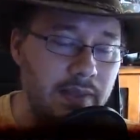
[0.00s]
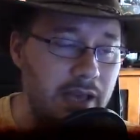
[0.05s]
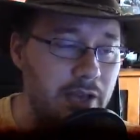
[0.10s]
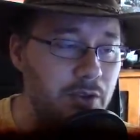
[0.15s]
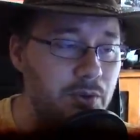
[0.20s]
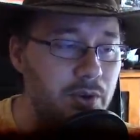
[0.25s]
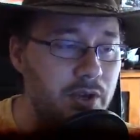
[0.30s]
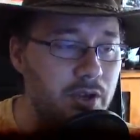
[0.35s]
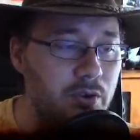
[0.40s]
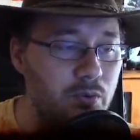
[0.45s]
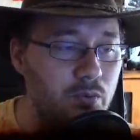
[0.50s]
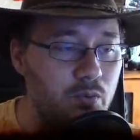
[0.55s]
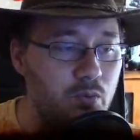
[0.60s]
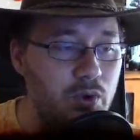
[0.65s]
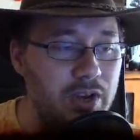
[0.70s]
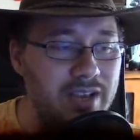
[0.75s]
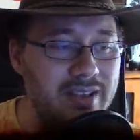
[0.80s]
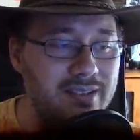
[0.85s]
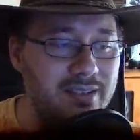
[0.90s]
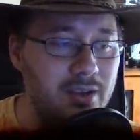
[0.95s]
then you can
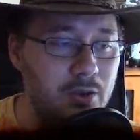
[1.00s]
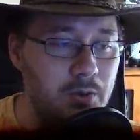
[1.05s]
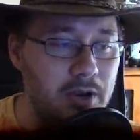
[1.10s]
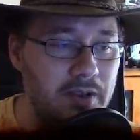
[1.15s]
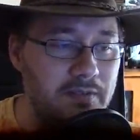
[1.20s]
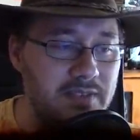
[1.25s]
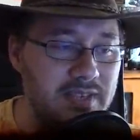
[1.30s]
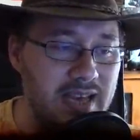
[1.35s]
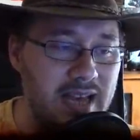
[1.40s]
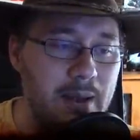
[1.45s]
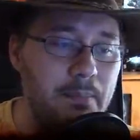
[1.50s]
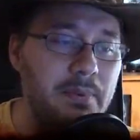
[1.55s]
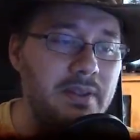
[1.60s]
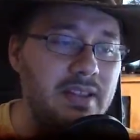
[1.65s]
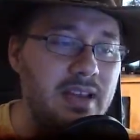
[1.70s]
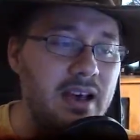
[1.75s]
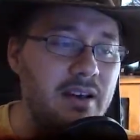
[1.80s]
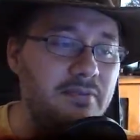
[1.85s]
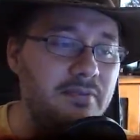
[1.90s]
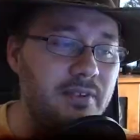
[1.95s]
read the grave's
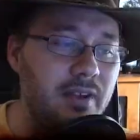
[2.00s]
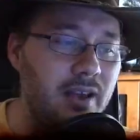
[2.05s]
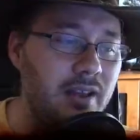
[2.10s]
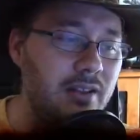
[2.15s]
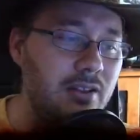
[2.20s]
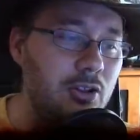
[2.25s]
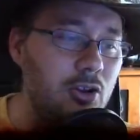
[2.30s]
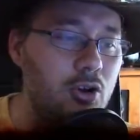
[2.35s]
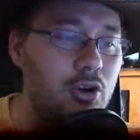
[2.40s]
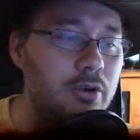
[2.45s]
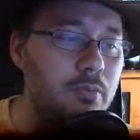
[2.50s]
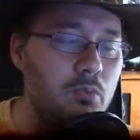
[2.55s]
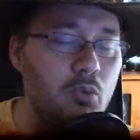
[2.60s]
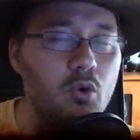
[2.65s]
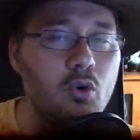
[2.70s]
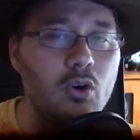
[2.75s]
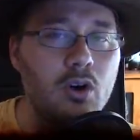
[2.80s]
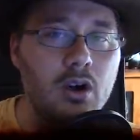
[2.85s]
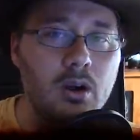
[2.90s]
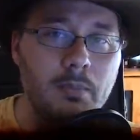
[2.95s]
epitaph and learn
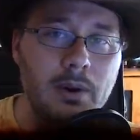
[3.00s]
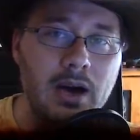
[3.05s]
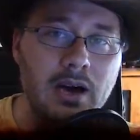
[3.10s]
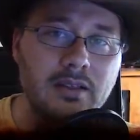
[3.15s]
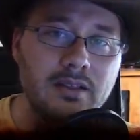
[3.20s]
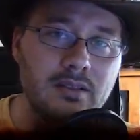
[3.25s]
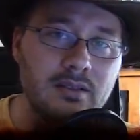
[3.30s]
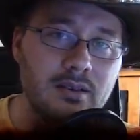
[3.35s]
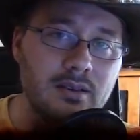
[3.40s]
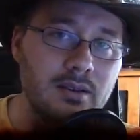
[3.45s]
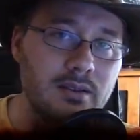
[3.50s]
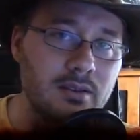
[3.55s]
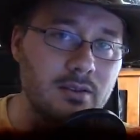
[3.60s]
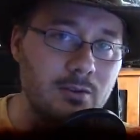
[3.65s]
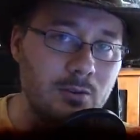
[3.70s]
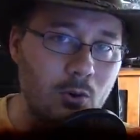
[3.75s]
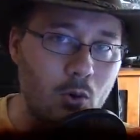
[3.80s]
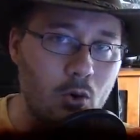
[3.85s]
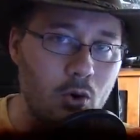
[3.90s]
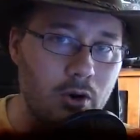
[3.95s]
more about the
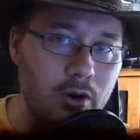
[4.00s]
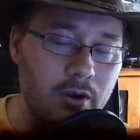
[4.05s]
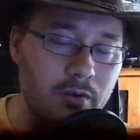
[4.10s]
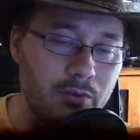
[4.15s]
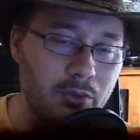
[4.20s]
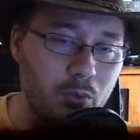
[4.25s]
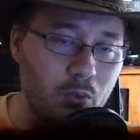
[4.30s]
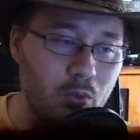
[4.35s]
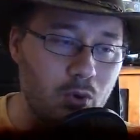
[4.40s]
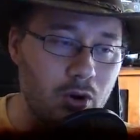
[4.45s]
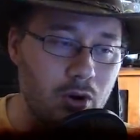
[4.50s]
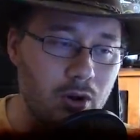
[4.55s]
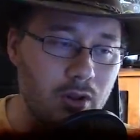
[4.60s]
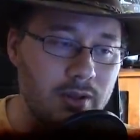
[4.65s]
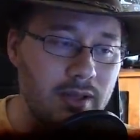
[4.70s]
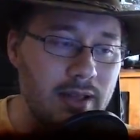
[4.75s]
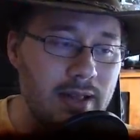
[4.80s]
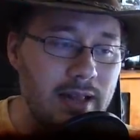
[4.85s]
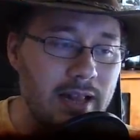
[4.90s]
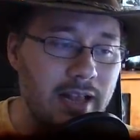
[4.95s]
lore of the
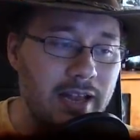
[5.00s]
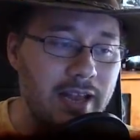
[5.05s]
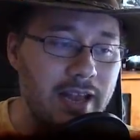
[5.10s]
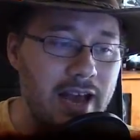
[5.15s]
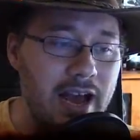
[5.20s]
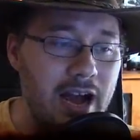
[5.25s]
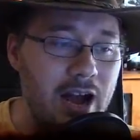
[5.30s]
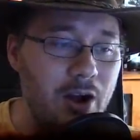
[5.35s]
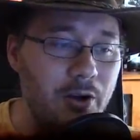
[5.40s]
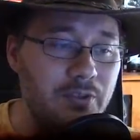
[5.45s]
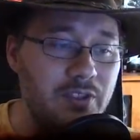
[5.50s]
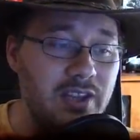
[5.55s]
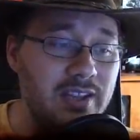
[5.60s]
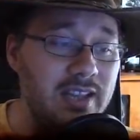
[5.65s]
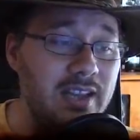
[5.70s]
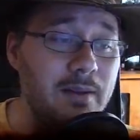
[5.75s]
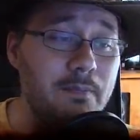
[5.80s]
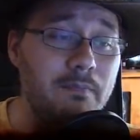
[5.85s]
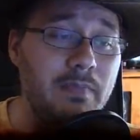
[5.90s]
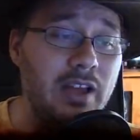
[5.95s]
world. Now, they
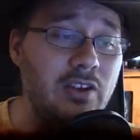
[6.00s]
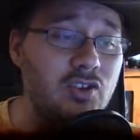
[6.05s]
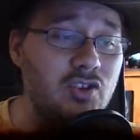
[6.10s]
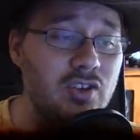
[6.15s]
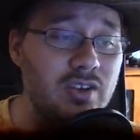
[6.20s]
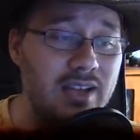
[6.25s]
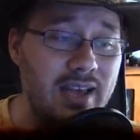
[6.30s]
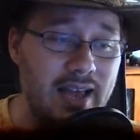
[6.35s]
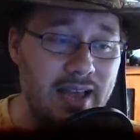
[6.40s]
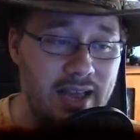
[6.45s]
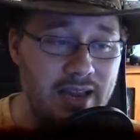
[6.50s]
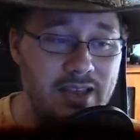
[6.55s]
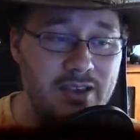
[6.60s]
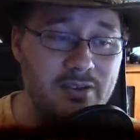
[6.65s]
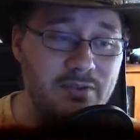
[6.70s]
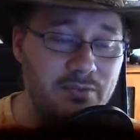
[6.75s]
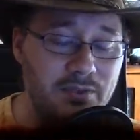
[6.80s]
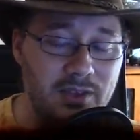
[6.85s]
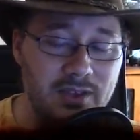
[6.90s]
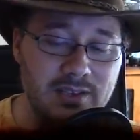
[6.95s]
didn't mention any
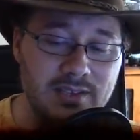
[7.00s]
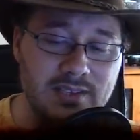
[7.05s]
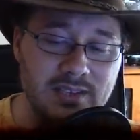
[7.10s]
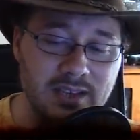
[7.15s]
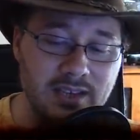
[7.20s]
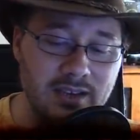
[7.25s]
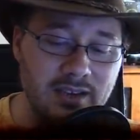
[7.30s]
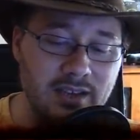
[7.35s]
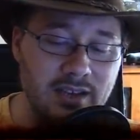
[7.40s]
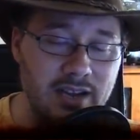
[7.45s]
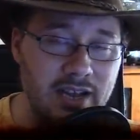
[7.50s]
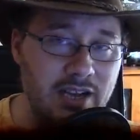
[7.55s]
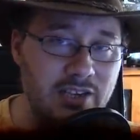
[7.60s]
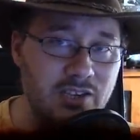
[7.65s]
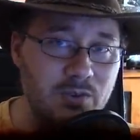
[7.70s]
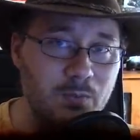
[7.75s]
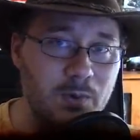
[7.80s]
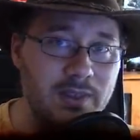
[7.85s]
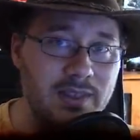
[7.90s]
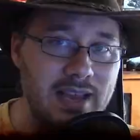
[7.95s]
of this in
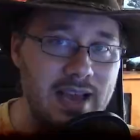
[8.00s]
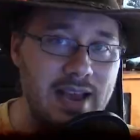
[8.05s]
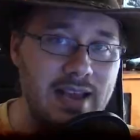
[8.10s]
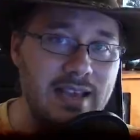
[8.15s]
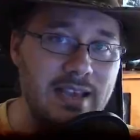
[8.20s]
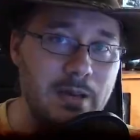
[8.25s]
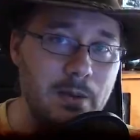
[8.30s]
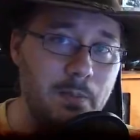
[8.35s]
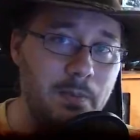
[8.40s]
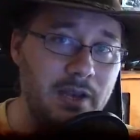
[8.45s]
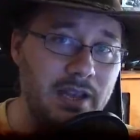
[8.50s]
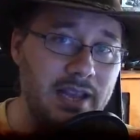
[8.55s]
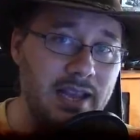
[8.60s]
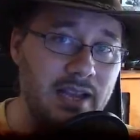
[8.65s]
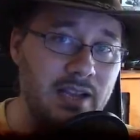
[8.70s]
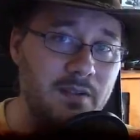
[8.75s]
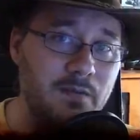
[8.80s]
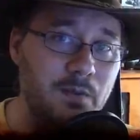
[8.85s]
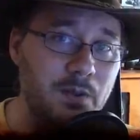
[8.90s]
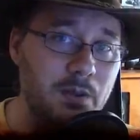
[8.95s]
connection with that heat-up
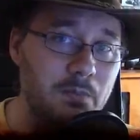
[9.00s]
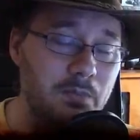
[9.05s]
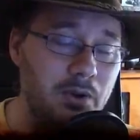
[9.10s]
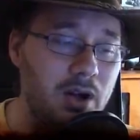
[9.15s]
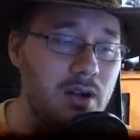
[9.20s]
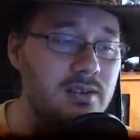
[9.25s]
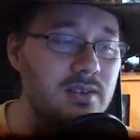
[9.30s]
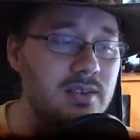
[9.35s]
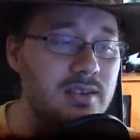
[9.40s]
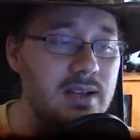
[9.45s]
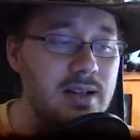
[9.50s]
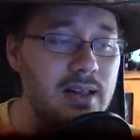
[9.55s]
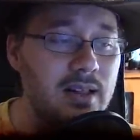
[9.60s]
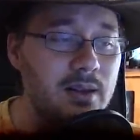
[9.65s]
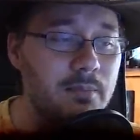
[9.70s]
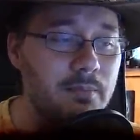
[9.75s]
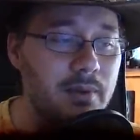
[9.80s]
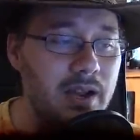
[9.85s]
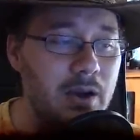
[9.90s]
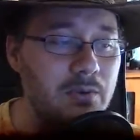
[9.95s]
mechanic for the bosses,
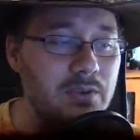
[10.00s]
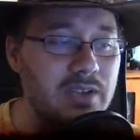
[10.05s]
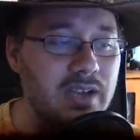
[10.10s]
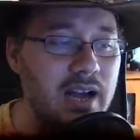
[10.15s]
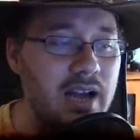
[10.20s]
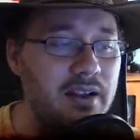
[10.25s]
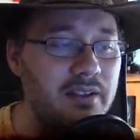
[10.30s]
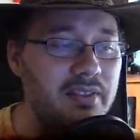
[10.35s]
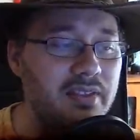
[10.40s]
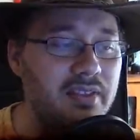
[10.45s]
but I was kind of